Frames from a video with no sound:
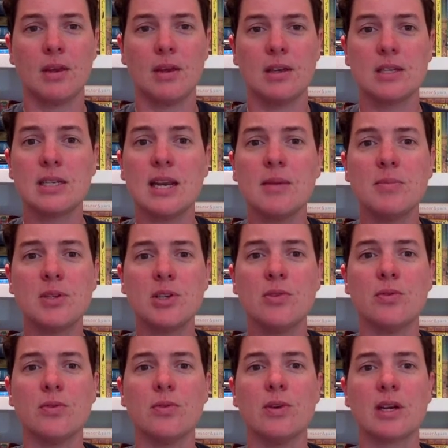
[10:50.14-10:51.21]
Snape,
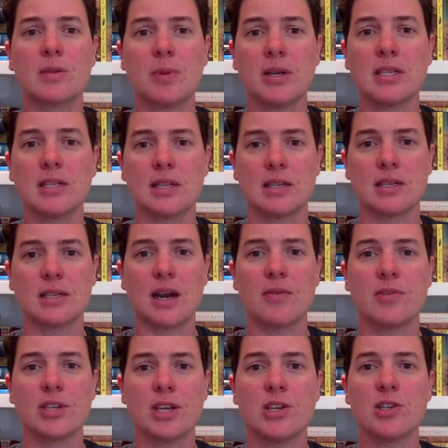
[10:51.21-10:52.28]
too, expresses this in
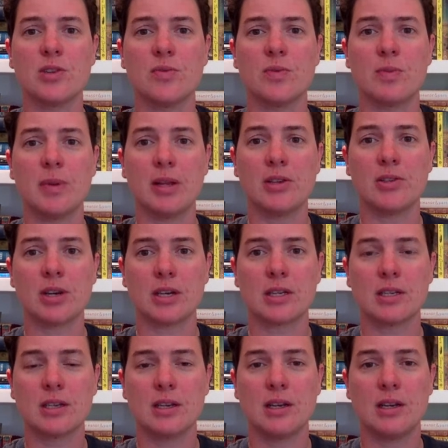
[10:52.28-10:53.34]
conversation with
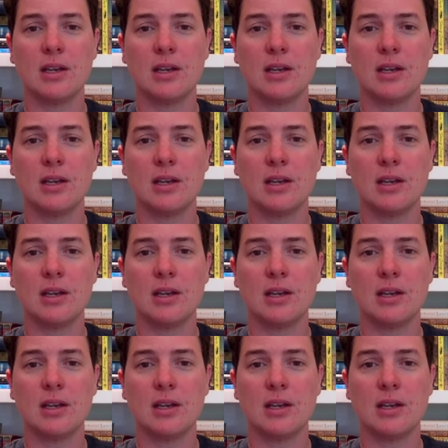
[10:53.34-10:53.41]
Bellatrix.